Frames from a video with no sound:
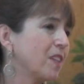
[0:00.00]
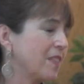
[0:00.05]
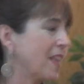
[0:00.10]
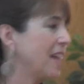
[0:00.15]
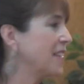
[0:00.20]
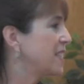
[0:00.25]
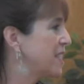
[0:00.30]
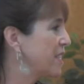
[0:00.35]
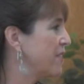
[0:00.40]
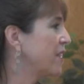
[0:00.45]

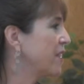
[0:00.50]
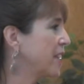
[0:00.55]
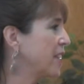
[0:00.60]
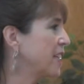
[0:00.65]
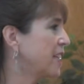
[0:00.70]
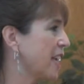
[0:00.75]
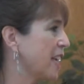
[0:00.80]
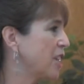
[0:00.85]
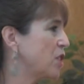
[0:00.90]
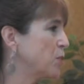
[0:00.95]
that civic
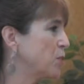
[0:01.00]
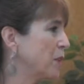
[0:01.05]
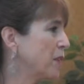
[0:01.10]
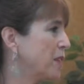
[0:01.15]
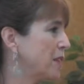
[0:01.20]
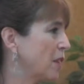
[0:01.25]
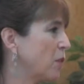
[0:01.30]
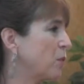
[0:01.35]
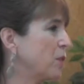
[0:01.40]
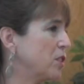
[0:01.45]

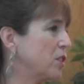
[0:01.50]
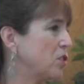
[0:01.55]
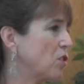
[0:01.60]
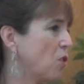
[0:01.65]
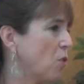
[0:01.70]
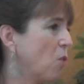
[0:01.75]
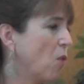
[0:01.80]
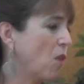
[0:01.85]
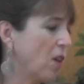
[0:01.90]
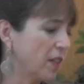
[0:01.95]
engagement that we
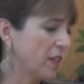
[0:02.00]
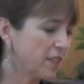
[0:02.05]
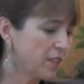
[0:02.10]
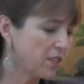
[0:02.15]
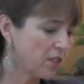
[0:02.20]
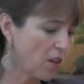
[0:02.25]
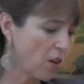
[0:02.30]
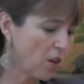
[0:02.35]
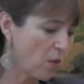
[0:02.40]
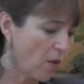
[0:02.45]
so want.
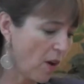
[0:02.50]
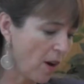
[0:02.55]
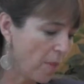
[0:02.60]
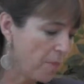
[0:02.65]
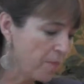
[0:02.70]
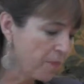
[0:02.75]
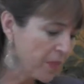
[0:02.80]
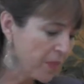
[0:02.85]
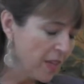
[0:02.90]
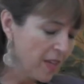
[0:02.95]
So
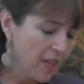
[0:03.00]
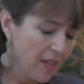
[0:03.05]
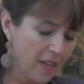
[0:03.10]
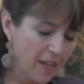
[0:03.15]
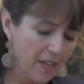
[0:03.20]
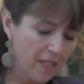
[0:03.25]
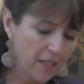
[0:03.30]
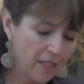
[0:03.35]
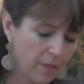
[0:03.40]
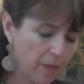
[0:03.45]
um,
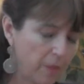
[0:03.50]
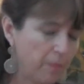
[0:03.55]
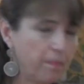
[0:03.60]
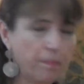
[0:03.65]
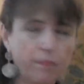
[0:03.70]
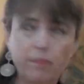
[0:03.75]
let me.